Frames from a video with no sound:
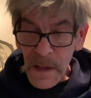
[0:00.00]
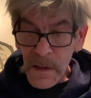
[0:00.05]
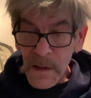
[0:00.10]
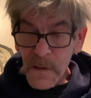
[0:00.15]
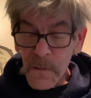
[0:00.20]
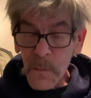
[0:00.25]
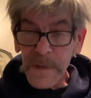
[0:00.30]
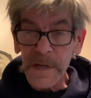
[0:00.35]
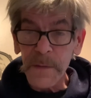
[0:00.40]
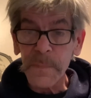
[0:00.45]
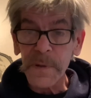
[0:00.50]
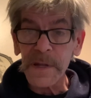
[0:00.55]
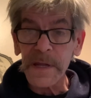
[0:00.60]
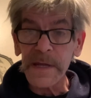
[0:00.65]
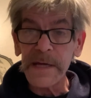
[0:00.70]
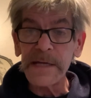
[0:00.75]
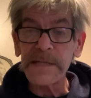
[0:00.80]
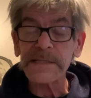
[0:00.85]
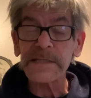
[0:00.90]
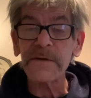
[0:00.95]
When the
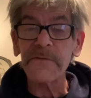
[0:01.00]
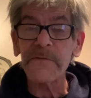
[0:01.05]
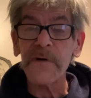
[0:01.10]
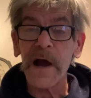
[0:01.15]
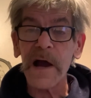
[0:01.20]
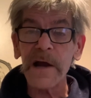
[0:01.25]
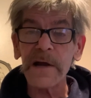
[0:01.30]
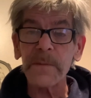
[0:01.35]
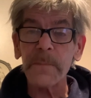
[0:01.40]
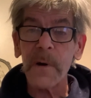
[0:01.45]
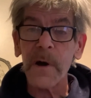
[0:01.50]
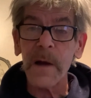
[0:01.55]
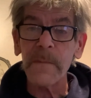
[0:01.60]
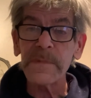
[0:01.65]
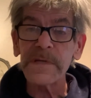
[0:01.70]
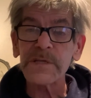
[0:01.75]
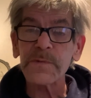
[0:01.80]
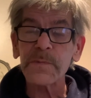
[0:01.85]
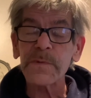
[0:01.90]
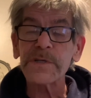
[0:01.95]
police and the fire
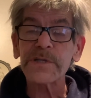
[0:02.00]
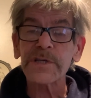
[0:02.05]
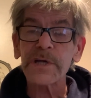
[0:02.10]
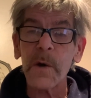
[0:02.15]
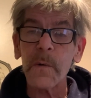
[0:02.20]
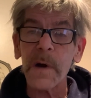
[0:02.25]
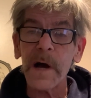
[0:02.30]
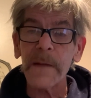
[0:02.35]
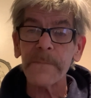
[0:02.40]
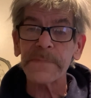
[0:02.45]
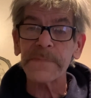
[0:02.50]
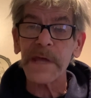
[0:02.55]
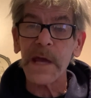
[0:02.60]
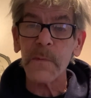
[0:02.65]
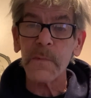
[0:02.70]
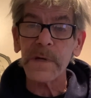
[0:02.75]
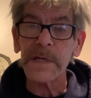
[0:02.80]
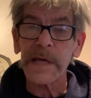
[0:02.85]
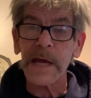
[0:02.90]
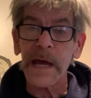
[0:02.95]
departments would show up, they
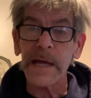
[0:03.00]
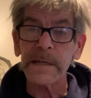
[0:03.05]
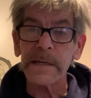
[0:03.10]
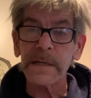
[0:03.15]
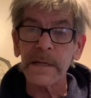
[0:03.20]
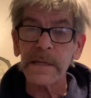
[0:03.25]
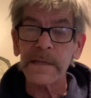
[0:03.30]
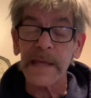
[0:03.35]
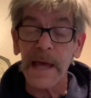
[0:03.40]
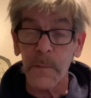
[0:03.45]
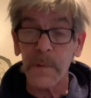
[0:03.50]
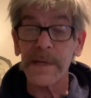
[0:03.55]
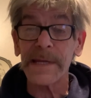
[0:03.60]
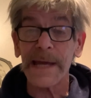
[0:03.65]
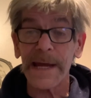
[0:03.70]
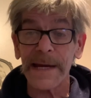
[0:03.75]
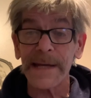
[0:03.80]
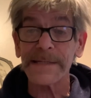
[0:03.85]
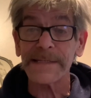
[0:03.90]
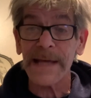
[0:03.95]
would get
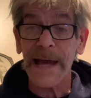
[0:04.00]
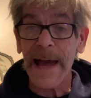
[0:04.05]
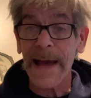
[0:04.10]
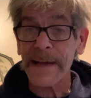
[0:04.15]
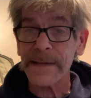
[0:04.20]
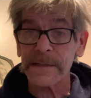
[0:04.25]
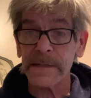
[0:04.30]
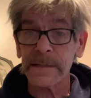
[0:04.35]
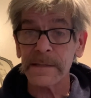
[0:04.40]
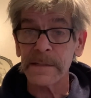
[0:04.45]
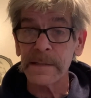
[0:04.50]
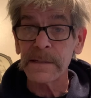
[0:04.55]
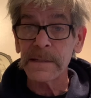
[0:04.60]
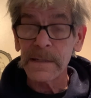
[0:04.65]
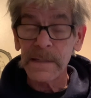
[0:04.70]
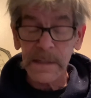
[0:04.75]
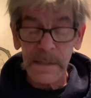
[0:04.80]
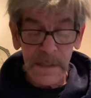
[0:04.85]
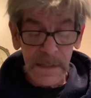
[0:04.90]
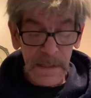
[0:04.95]
attacked.
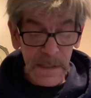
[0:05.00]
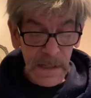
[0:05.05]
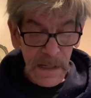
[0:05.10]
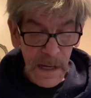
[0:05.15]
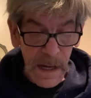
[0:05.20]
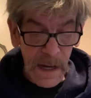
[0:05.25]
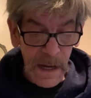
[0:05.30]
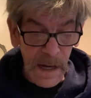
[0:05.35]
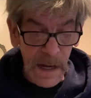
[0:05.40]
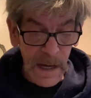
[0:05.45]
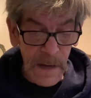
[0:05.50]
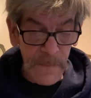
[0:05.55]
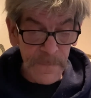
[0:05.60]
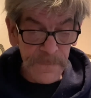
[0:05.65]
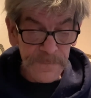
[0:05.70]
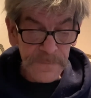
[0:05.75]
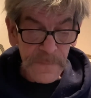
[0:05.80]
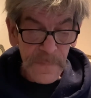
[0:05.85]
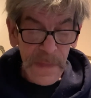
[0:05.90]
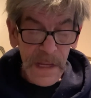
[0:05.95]

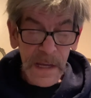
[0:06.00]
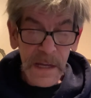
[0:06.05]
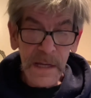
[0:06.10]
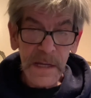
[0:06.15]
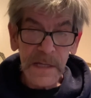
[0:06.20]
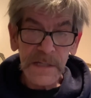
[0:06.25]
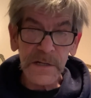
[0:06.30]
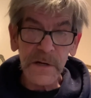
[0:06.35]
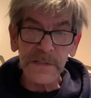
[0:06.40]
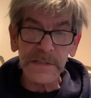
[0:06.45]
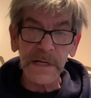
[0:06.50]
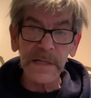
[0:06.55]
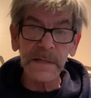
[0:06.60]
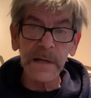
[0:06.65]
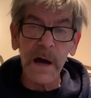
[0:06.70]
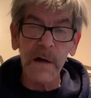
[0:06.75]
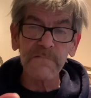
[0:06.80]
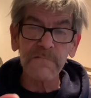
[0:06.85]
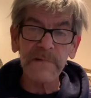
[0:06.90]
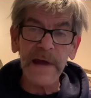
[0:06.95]
So it's
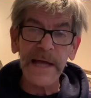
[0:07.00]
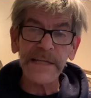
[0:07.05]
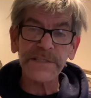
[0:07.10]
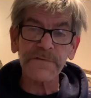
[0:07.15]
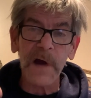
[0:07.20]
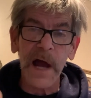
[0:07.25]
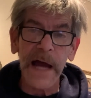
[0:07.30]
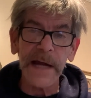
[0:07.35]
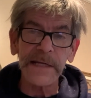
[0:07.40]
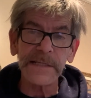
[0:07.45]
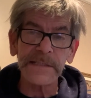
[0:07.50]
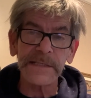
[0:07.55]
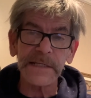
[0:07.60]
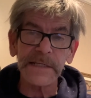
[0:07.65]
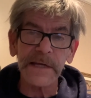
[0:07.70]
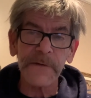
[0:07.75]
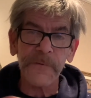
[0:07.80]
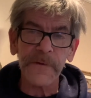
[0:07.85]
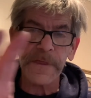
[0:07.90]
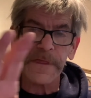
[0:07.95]
a race riot is a
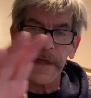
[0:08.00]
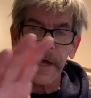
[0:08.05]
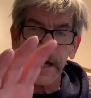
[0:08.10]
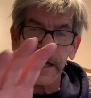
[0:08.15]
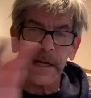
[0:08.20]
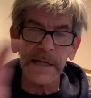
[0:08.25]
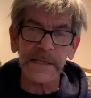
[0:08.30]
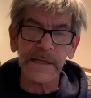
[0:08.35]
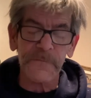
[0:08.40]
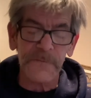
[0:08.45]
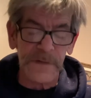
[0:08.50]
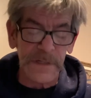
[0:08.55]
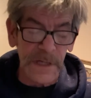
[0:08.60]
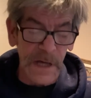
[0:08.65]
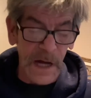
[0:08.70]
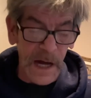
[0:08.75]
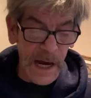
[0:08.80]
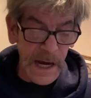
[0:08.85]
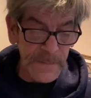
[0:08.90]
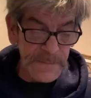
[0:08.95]
different thing at different
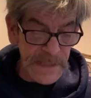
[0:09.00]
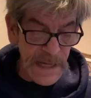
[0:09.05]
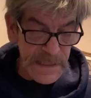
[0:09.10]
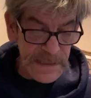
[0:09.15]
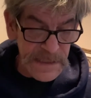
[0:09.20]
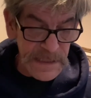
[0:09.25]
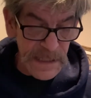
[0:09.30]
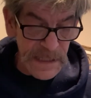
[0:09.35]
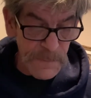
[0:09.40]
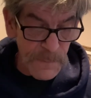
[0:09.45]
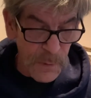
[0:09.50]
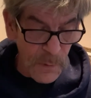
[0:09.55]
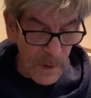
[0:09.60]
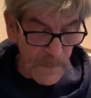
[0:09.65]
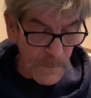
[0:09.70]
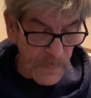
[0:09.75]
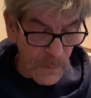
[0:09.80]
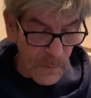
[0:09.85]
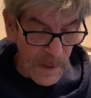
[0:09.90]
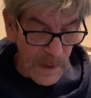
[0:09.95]
times. That's the
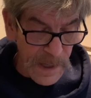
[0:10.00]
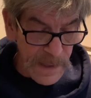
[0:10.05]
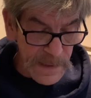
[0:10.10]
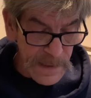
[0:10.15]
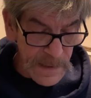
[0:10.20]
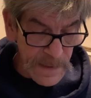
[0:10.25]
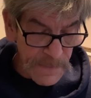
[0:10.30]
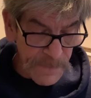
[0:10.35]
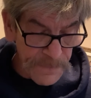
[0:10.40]
important point.